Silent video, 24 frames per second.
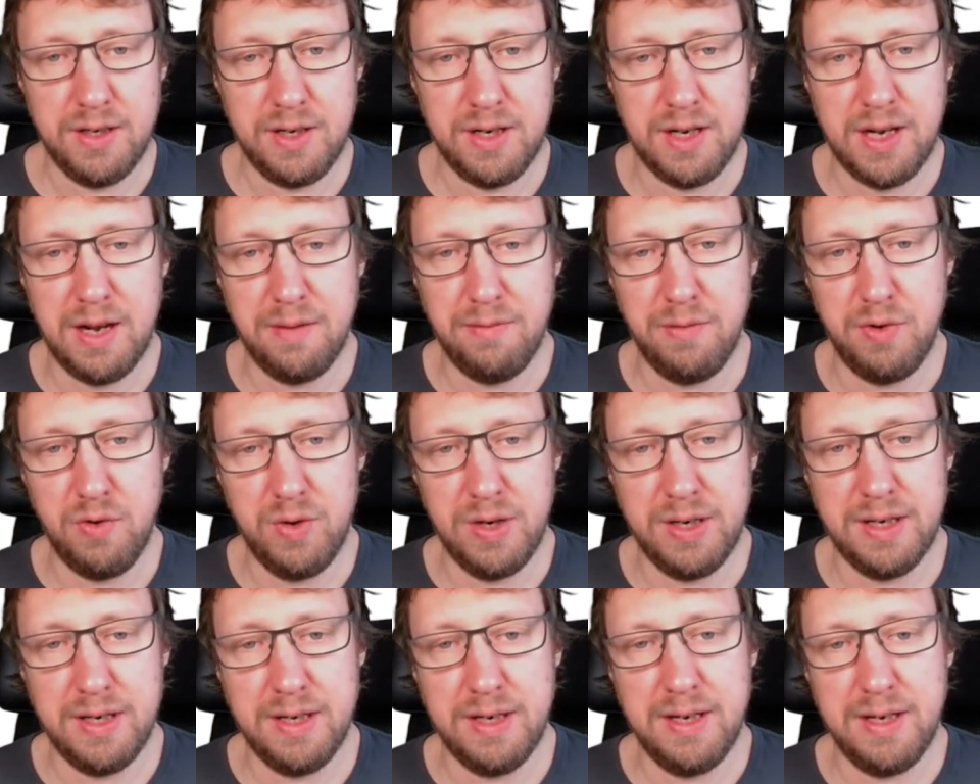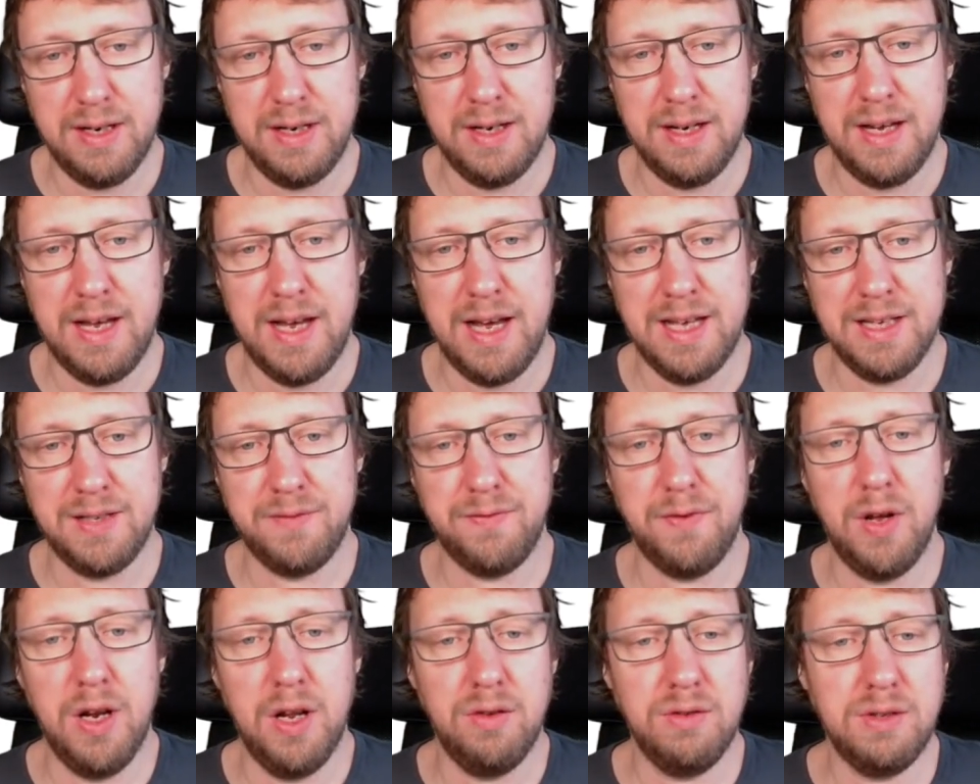can be written as
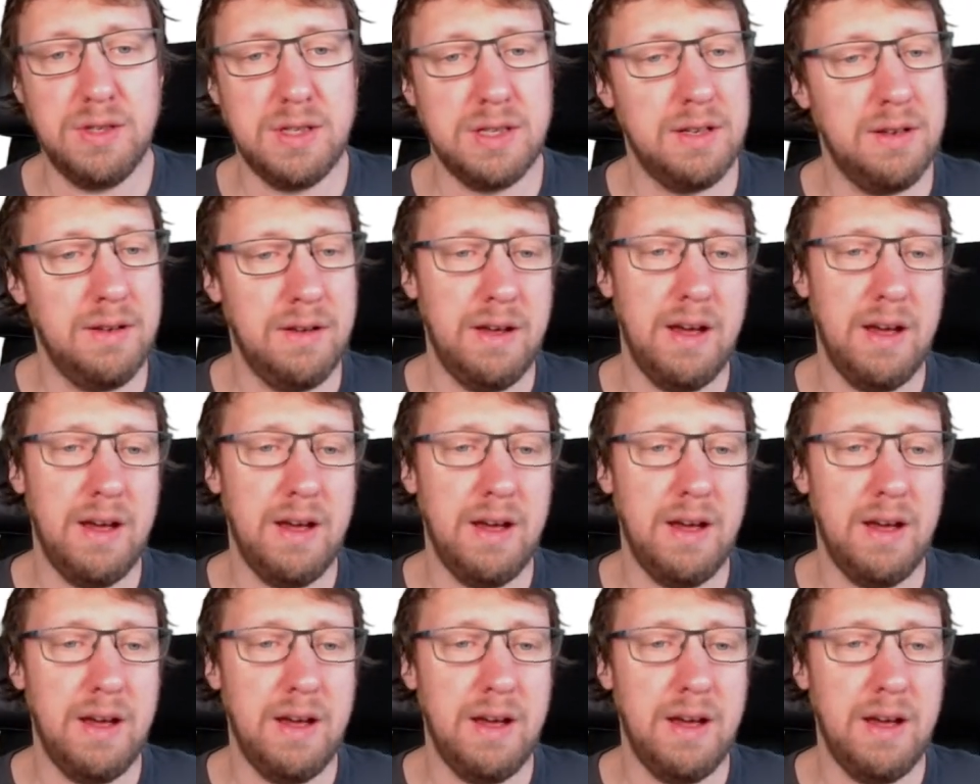follows,